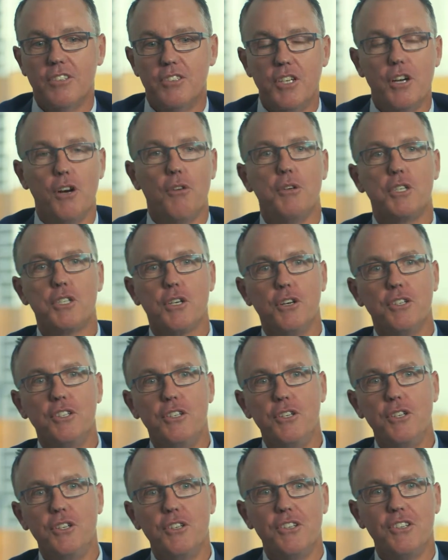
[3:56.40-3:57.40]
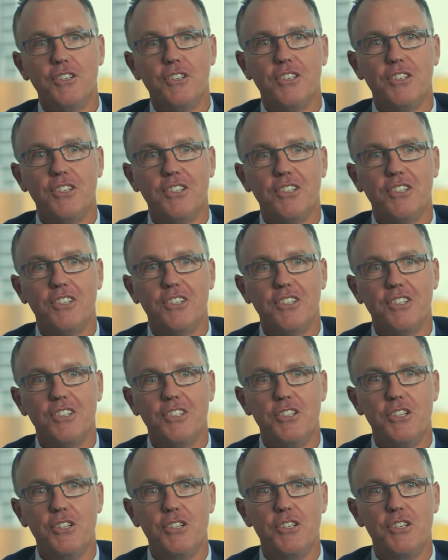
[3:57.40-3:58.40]
I wish I knew
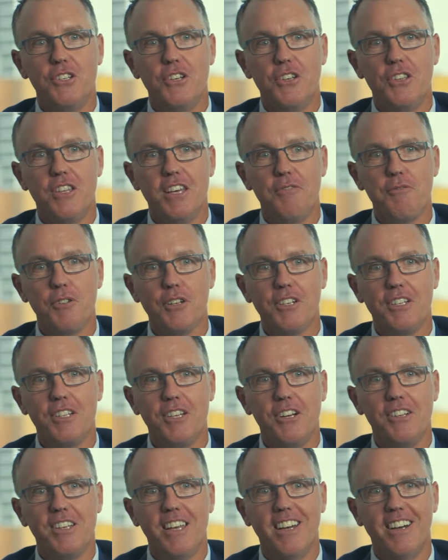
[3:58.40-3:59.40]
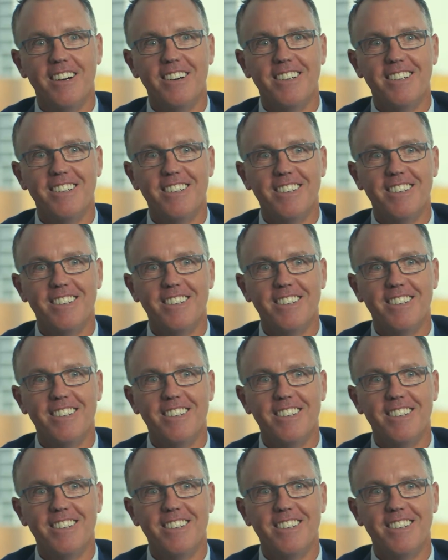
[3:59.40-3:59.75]
then what I know now.